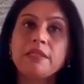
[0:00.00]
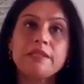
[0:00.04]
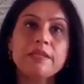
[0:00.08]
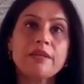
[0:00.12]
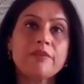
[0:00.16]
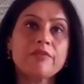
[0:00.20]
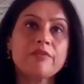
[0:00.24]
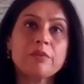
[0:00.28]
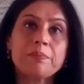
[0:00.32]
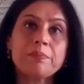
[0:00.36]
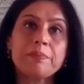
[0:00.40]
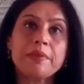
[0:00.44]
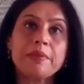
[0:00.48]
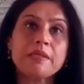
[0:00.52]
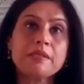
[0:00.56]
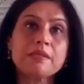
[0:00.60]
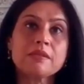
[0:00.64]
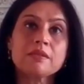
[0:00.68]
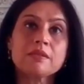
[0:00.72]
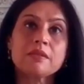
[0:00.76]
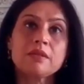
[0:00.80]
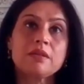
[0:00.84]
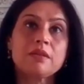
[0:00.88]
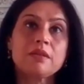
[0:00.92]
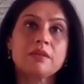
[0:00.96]

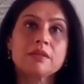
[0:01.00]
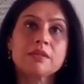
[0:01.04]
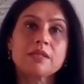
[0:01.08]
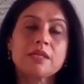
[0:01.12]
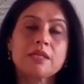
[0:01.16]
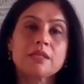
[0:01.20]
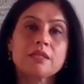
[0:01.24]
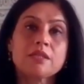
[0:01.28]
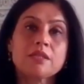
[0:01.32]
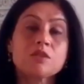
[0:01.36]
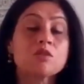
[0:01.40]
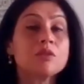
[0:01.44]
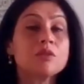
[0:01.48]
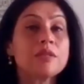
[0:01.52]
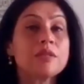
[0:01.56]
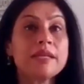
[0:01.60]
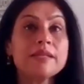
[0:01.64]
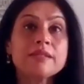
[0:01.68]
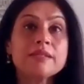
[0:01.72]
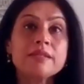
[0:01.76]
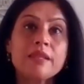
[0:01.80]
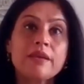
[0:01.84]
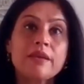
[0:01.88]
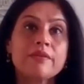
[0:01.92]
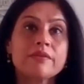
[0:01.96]
development uh, sector. So
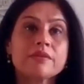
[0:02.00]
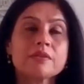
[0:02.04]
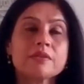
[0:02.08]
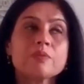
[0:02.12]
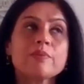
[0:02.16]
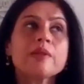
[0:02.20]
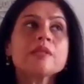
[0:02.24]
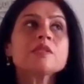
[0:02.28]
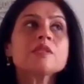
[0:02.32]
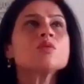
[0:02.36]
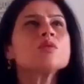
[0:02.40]
that's there as well.